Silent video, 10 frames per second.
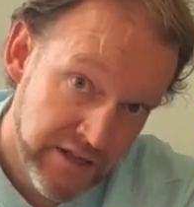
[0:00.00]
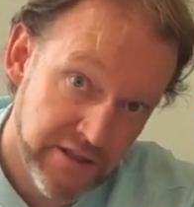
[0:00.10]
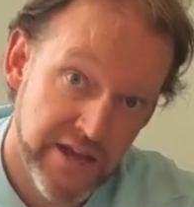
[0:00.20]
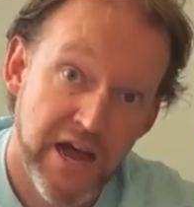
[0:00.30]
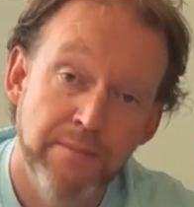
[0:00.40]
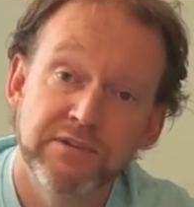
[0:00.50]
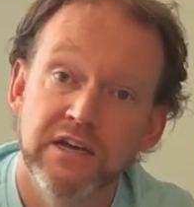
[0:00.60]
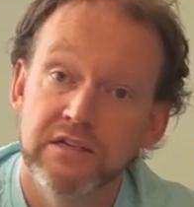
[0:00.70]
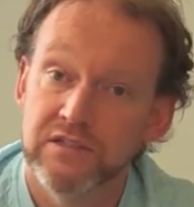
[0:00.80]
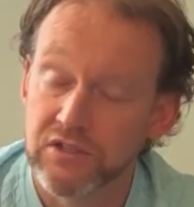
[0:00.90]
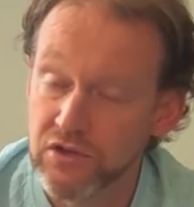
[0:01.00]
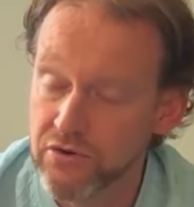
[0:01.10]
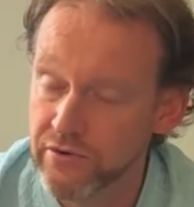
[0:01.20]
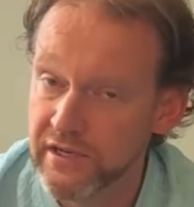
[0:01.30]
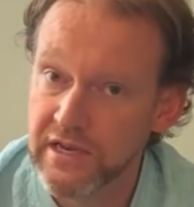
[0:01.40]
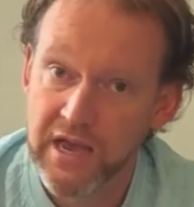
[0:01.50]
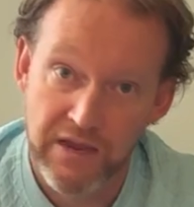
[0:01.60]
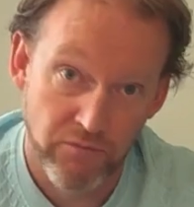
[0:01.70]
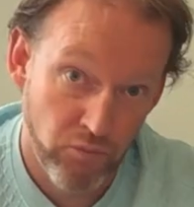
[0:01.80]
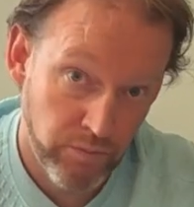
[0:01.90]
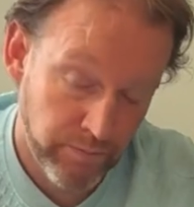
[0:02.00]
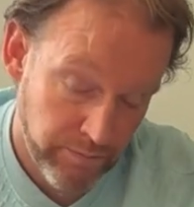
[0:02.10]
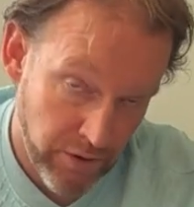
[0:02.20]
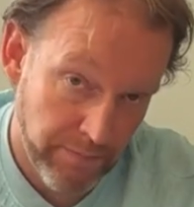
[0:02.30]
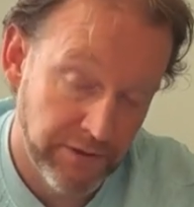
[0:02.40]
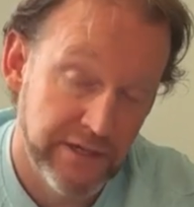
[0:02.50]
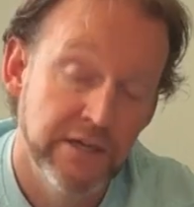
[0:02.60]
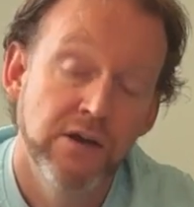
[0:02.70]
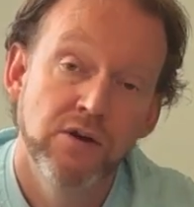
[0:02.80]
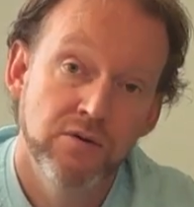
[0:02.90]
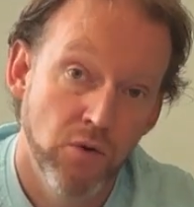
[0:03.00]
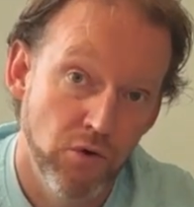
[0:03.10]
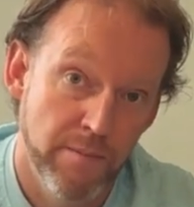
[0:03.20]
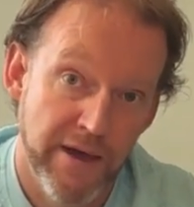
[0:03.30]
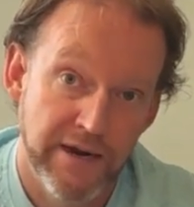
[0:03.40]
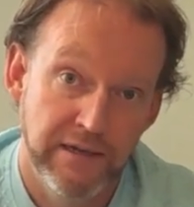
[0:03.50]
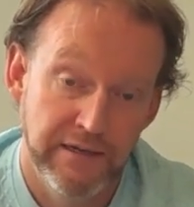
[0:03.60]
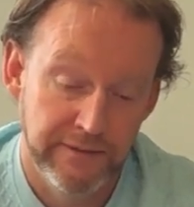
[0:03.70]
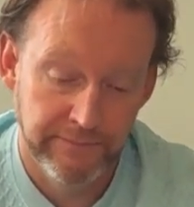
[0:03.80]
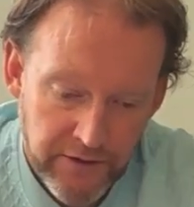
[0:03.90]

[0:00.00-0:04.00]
they are updated securely and properly automatically.